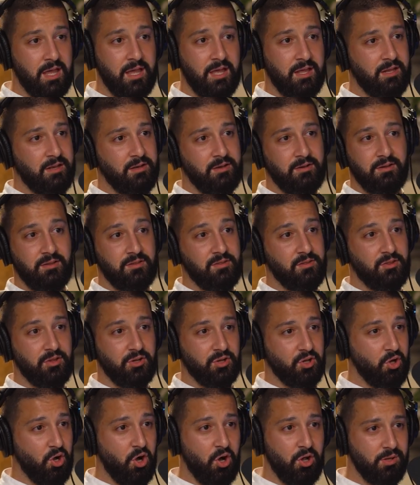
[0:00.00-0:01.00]
And
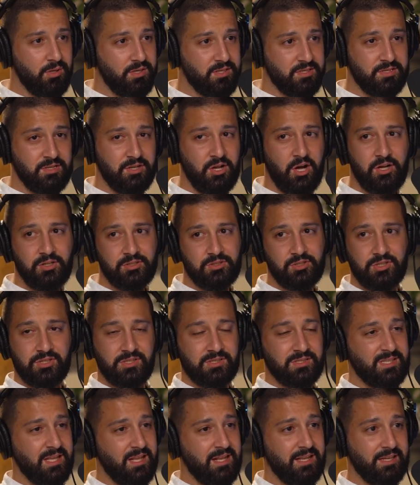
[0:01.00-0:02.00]
the goal is not
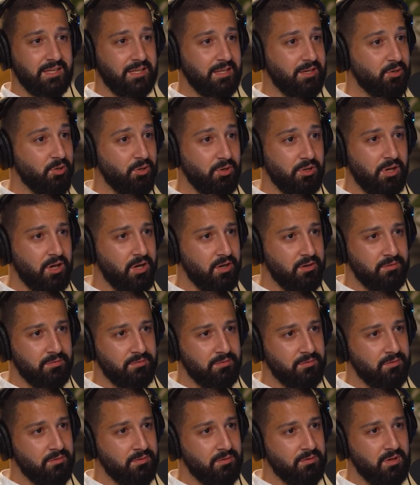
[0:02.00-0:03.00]
just selling it all
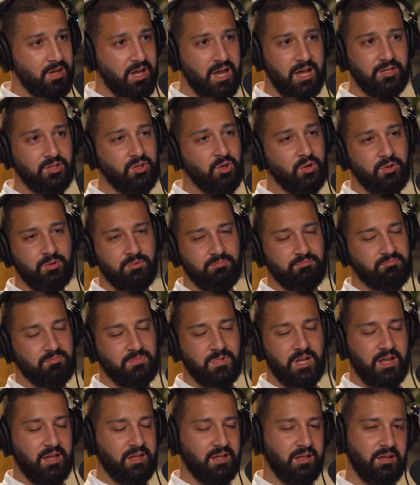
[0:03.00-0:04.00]
off. You
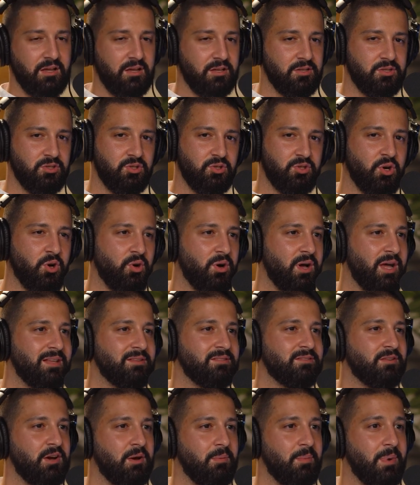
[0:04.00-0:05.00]

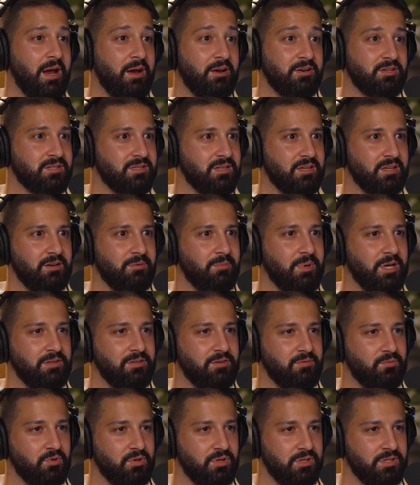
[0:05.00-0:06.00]
don't enter a marriage thinking
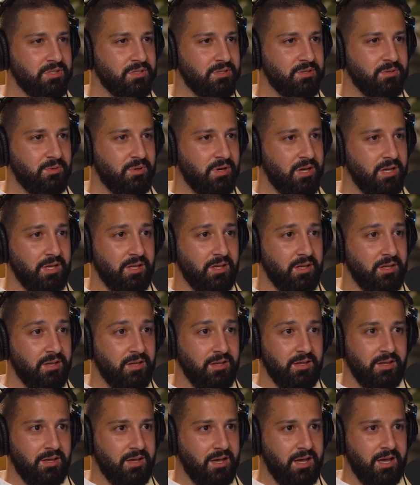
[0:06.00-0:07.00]
about divorce, right?
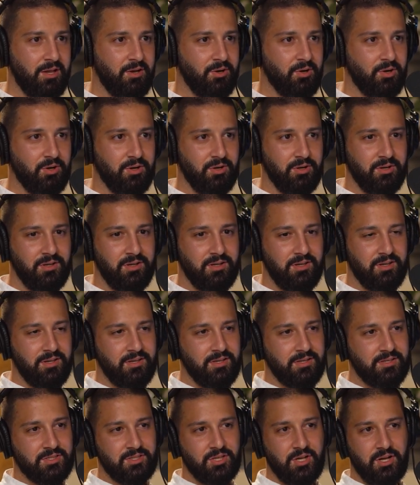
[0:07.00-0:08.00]
Yeah. At all.
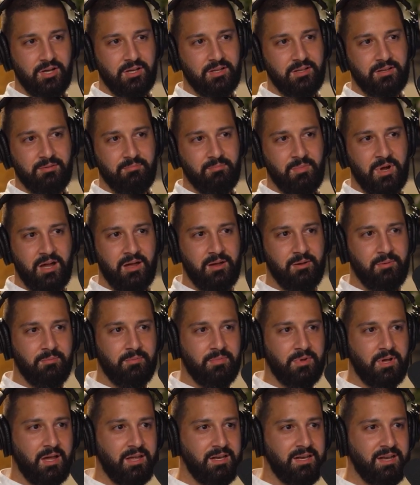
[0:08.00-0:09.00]

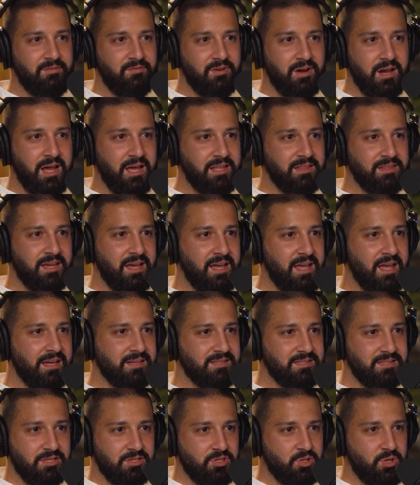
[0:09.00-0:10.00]
So I never had
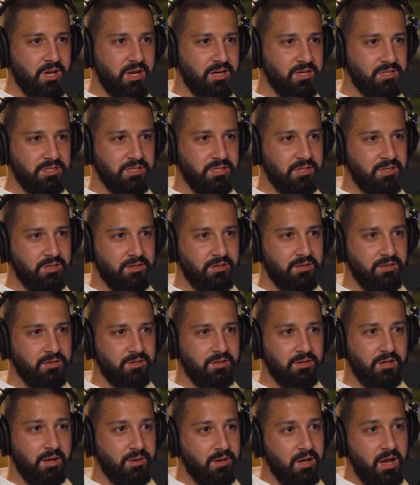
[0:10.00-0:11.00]
that exit strategy.
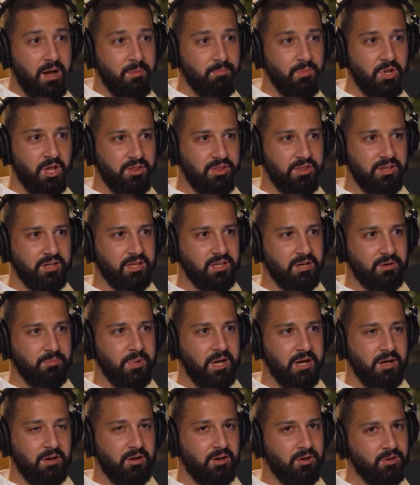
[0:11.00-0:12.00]
I'm not
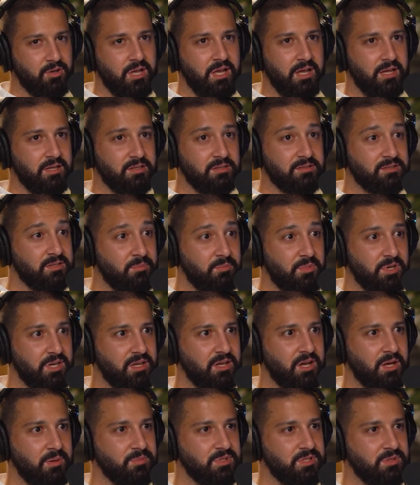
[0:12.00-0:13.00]
thinking about, okay,
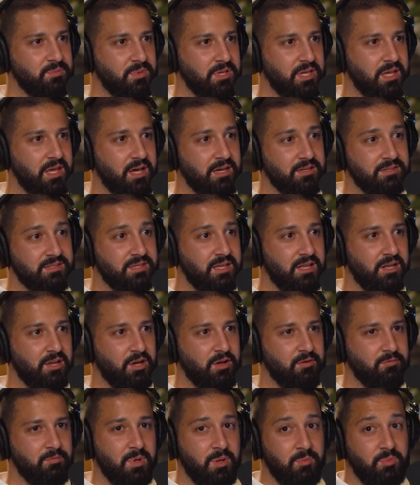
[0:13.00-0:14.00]
somebody comes to me, I'll
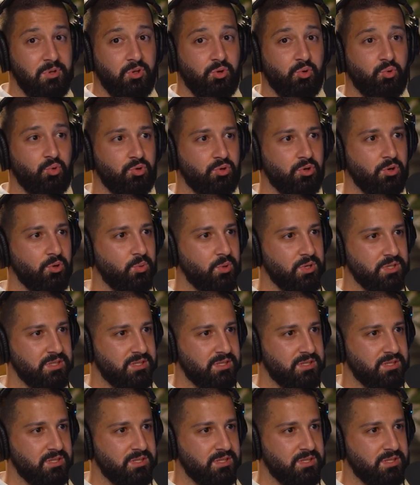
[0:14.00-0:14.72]
sell off. Maybe Google